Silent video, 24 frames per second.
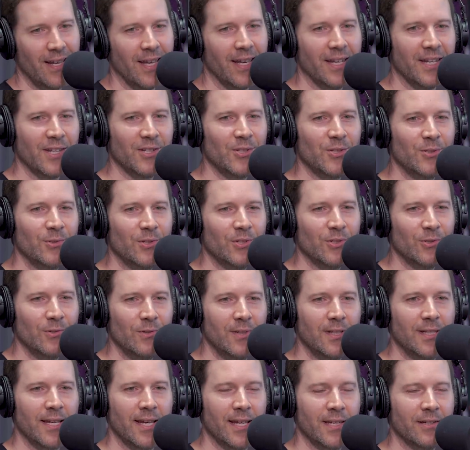An issue or
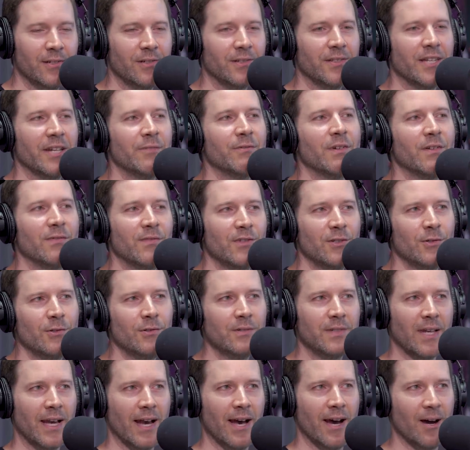two later, they
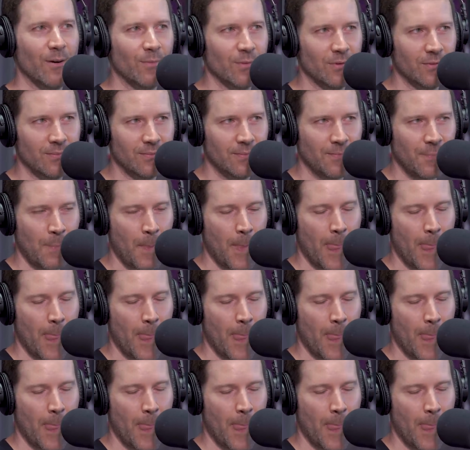reviewed the album